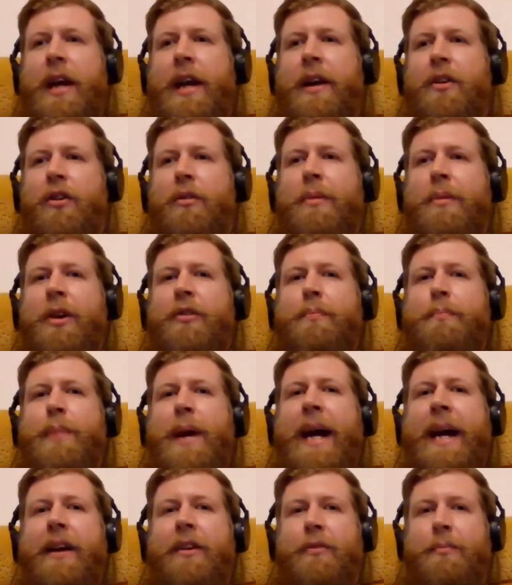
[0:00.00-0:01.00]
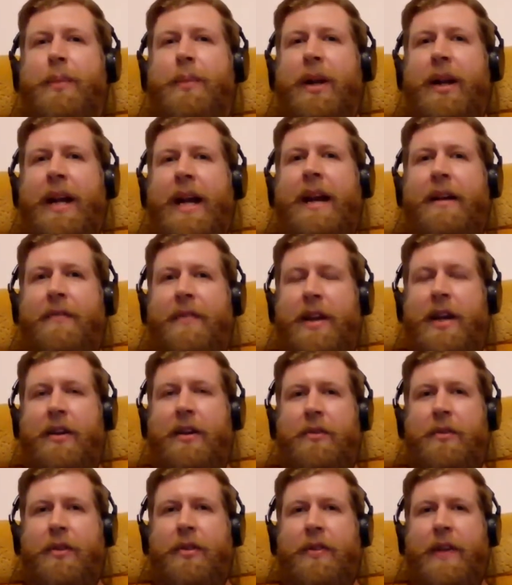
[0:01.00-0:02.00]
it almost beggars belief that
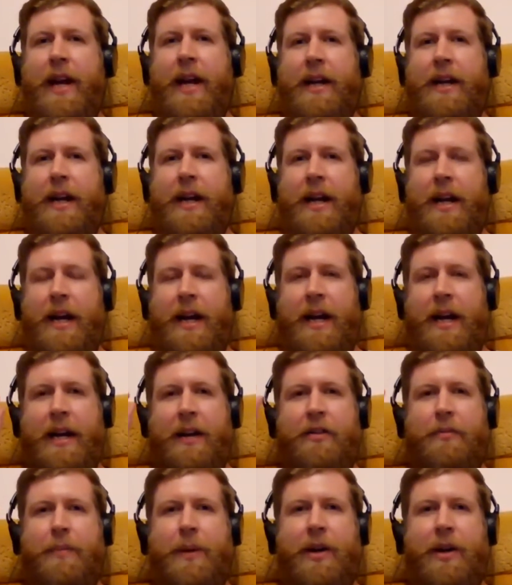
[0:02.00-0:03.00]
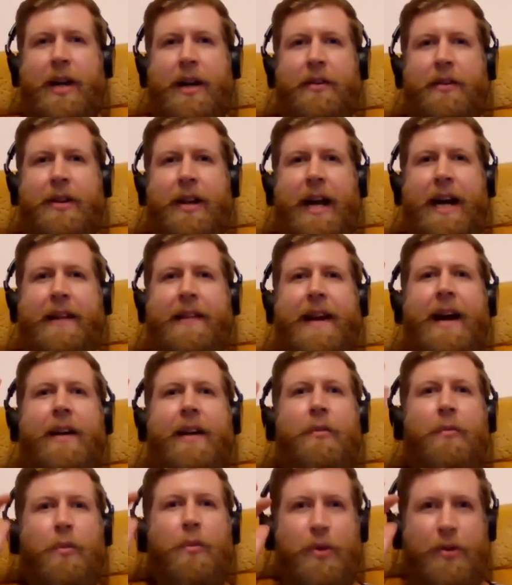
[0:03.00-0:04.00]
you could think an experience like
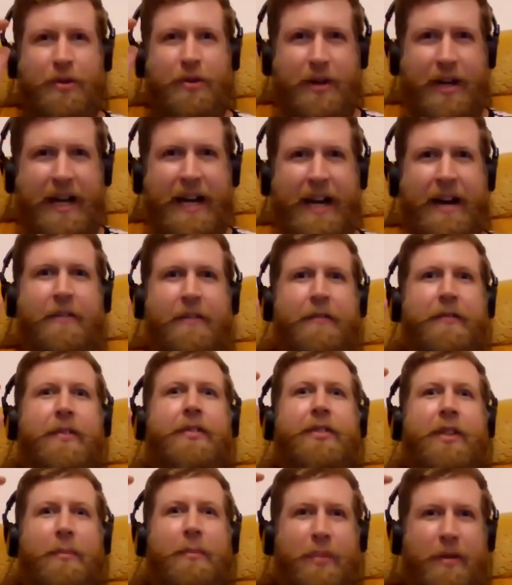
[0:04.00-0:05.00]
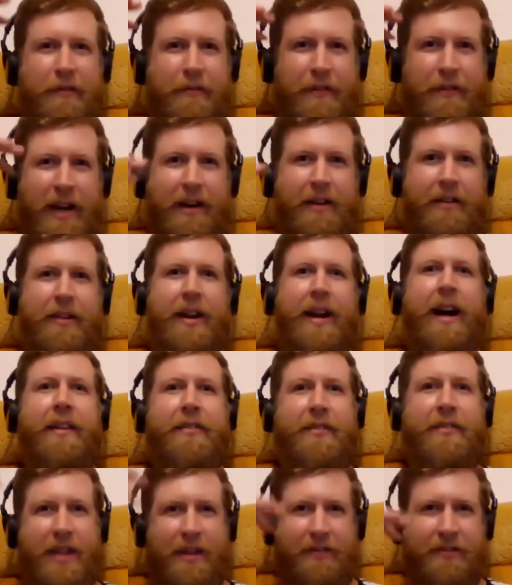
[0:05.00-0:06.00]
that wouldn't have some profound
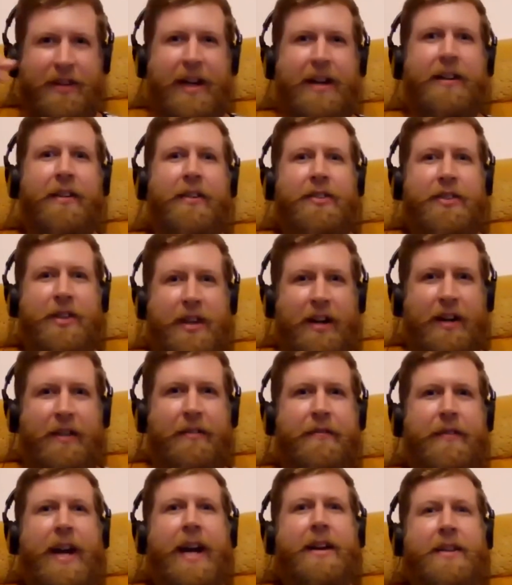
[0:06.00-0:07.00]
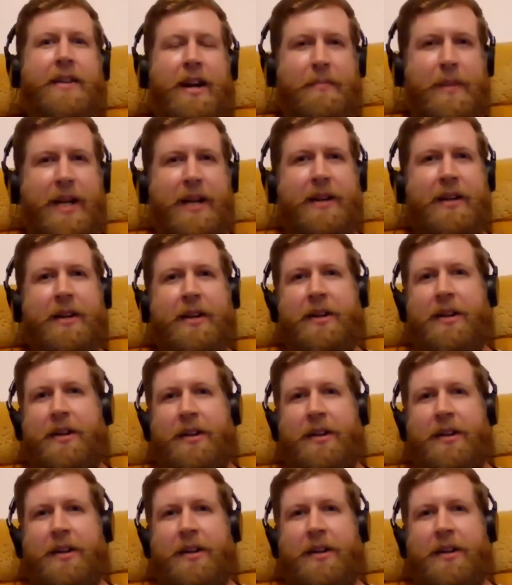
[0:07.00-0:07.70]
lasting psychological effect. I mean,